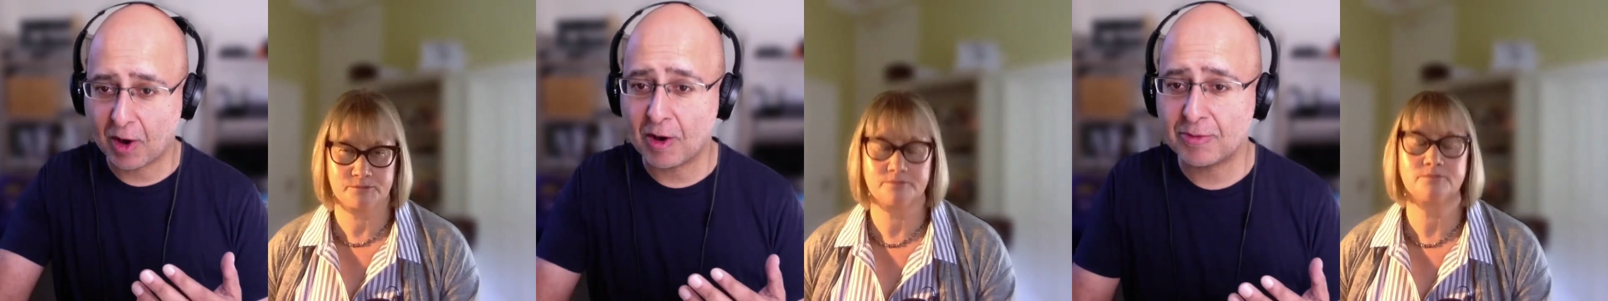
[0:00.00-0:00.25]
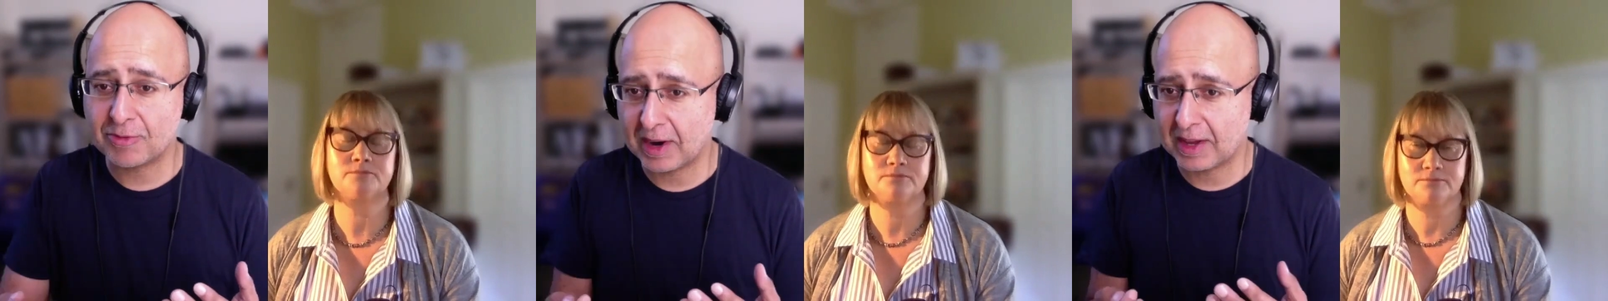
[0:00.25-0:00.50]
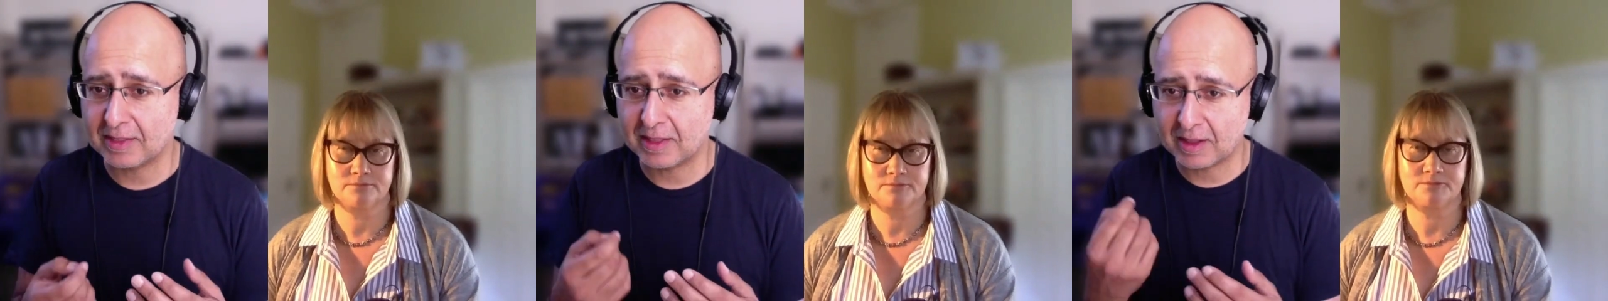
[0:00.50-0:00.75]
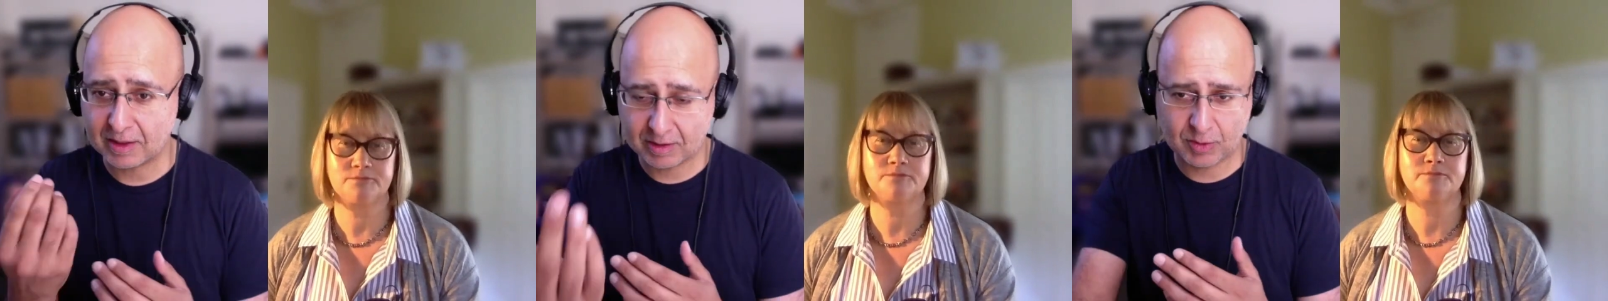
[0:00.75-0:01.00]
Speaker 1: offering
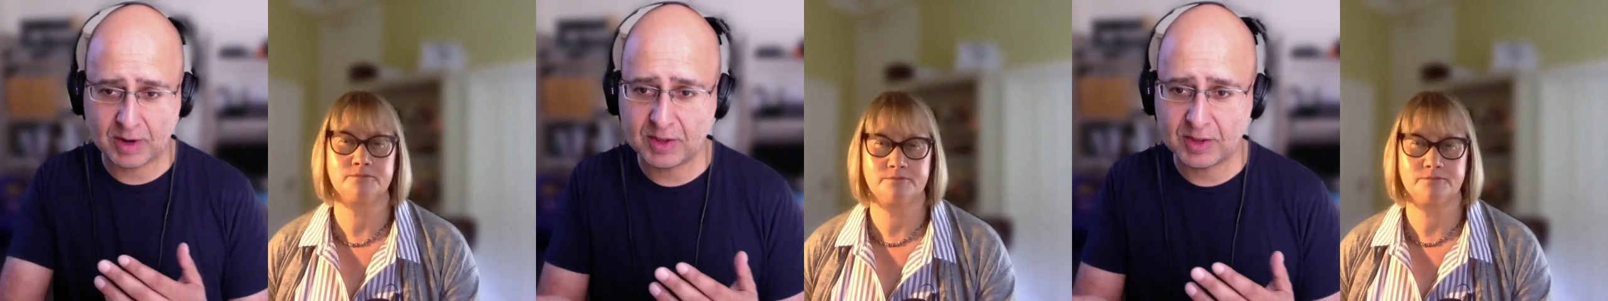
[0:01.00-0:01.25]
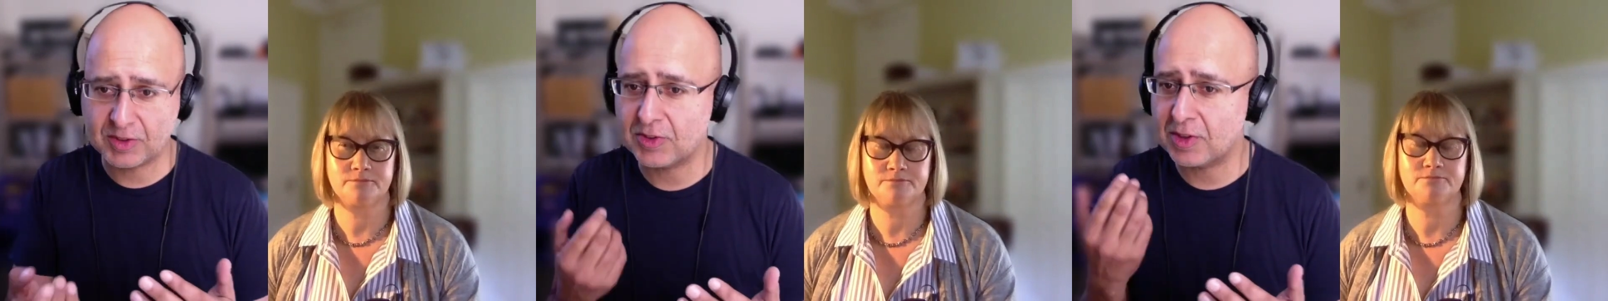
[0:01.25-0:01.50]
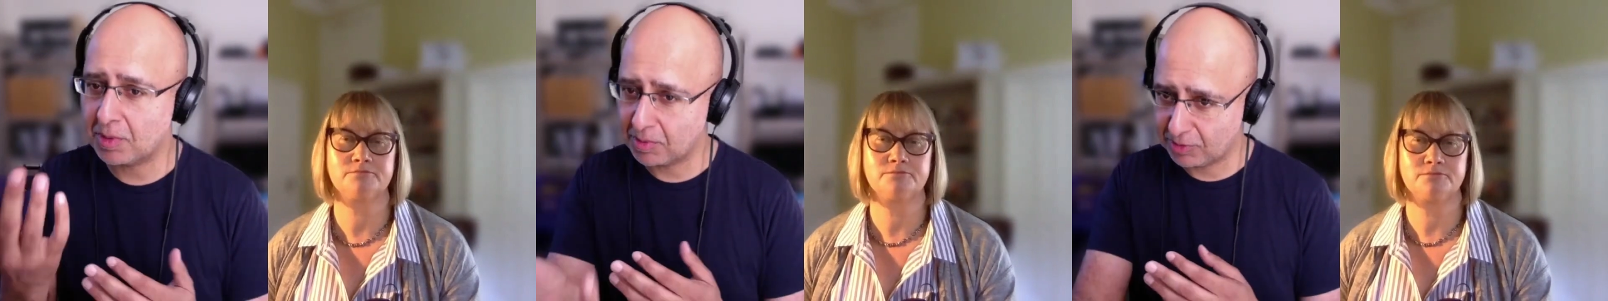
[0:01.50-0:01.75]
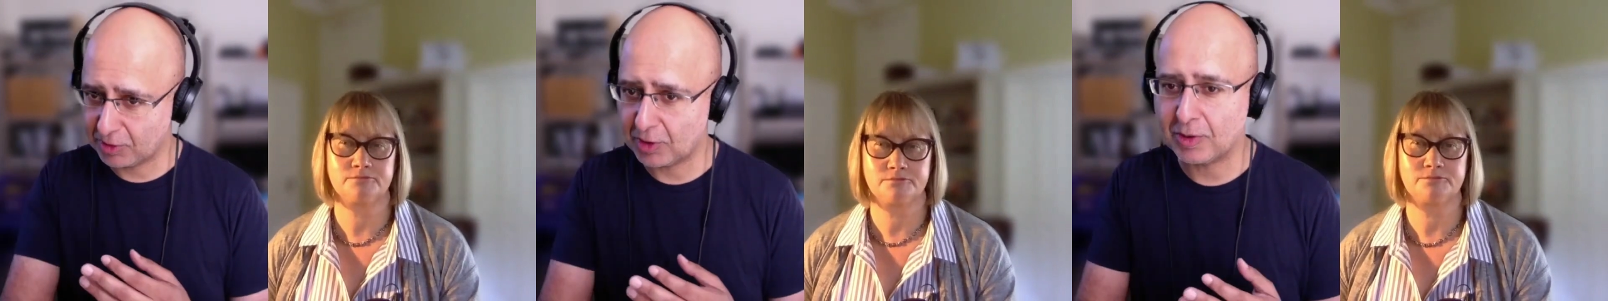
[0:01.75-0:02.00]
the criticism, the
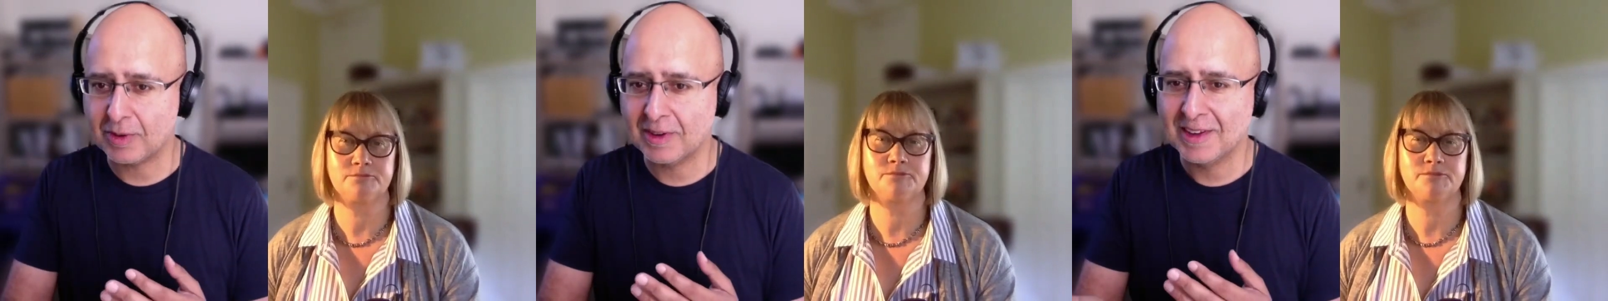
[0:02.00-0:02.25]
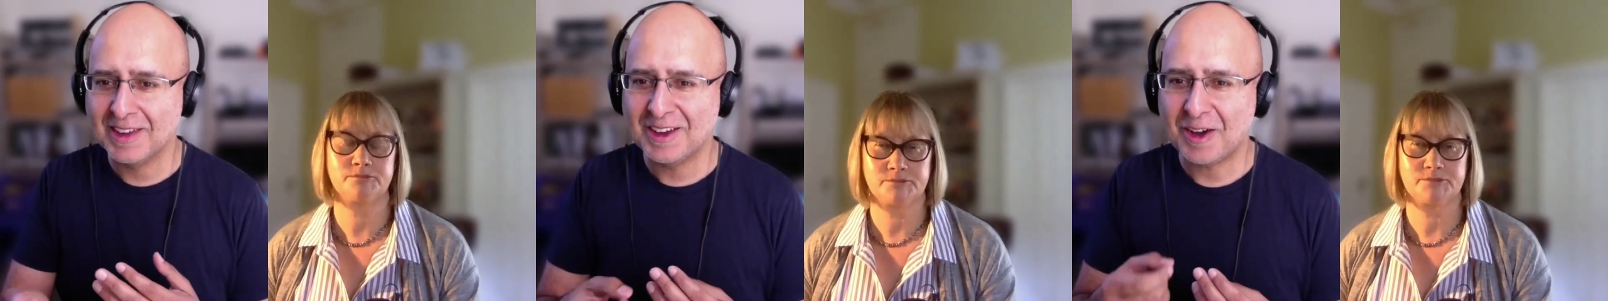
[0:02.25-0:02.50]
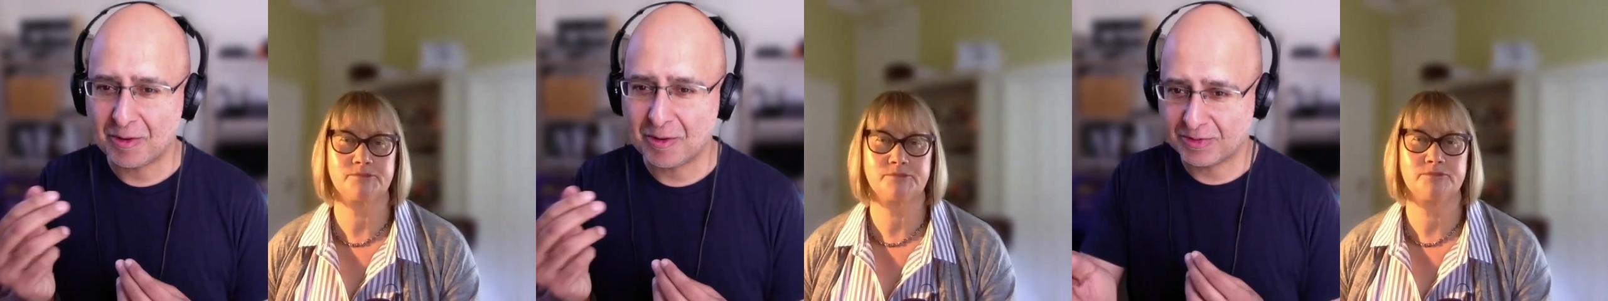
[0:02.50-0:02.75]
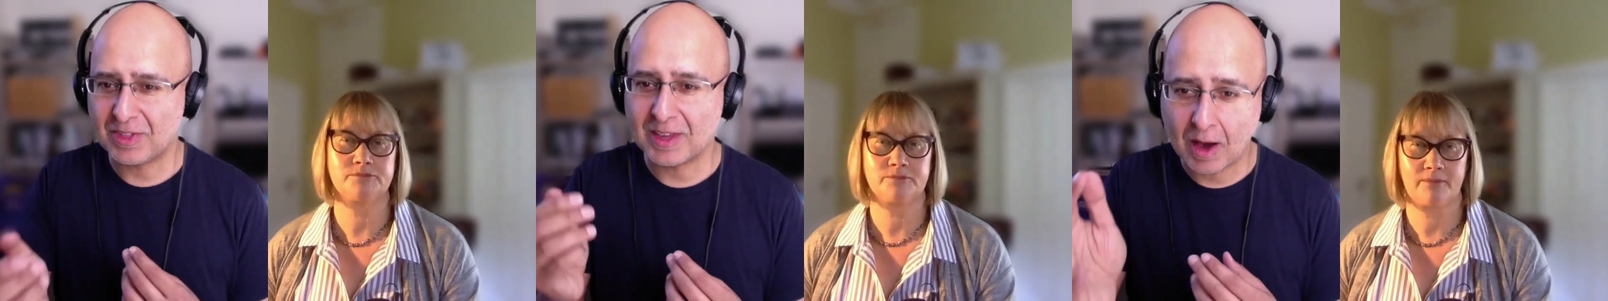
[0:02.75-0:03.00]
view
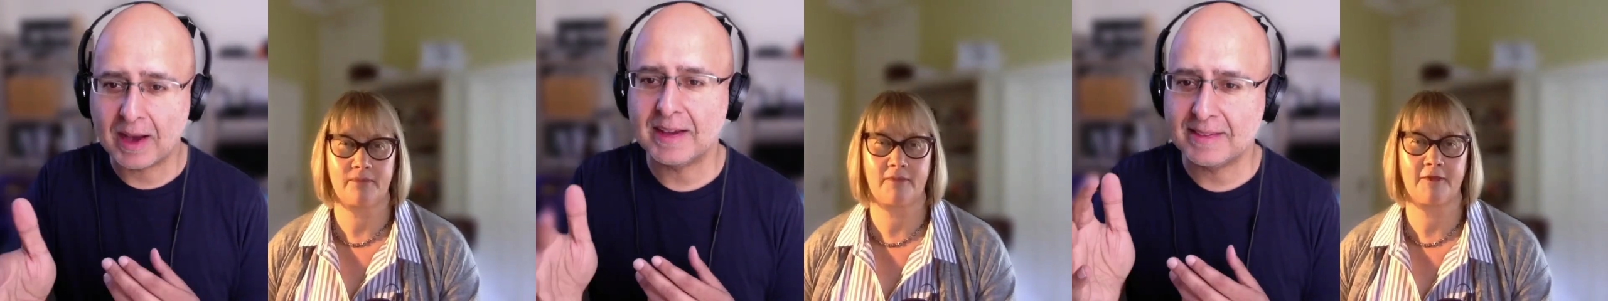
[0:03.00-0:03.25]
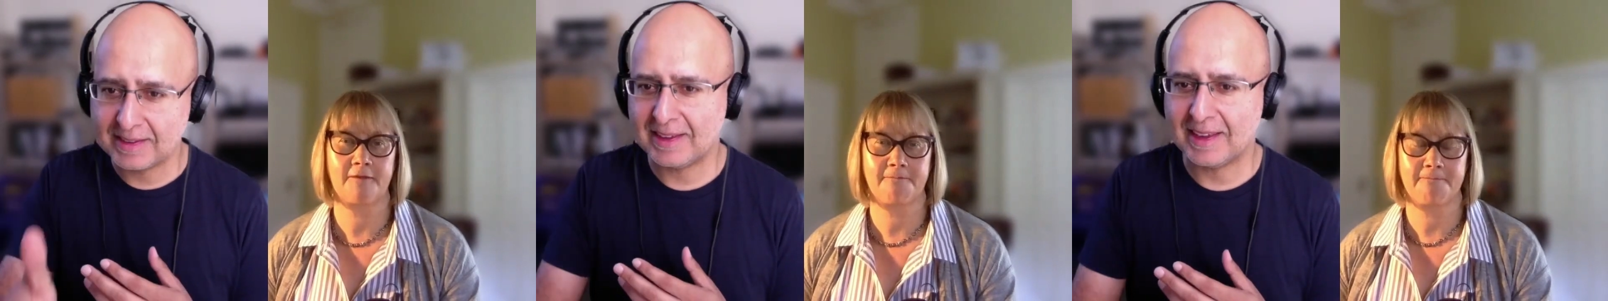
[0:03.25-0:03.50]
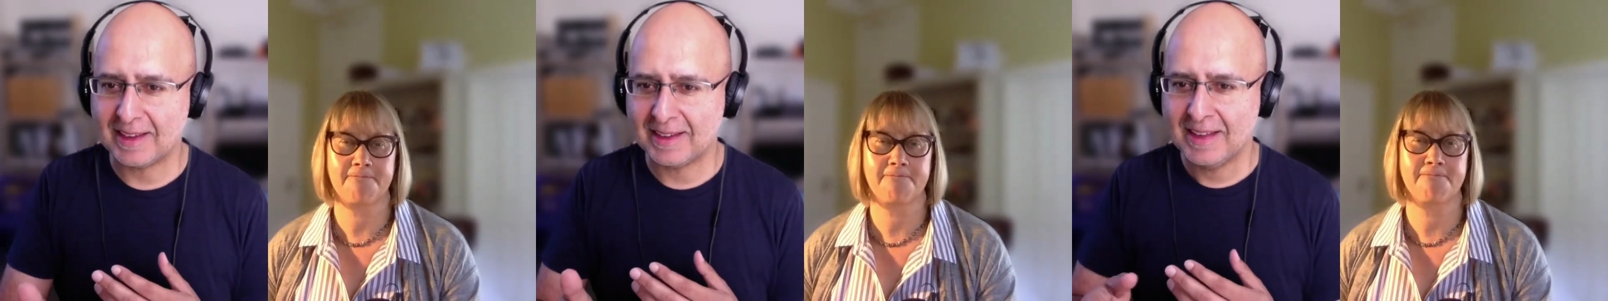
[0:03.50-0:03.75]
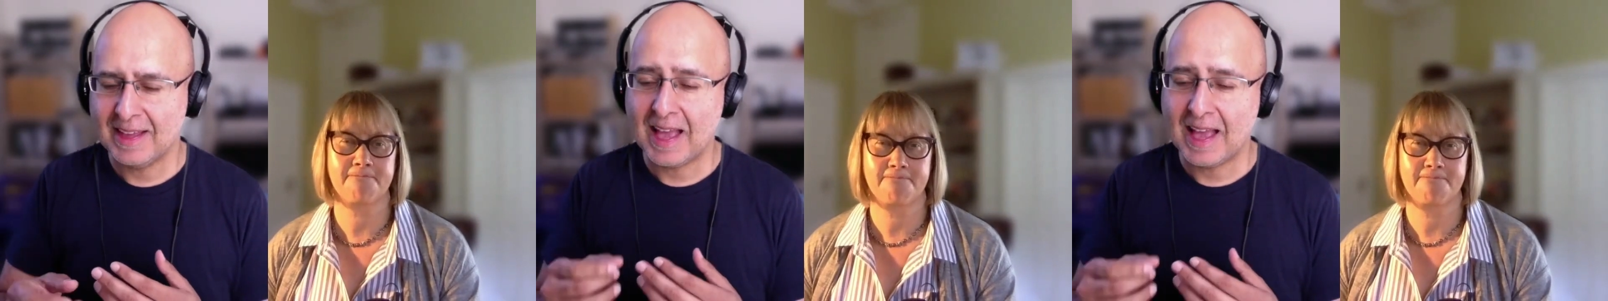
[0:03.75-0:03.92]
of the idea,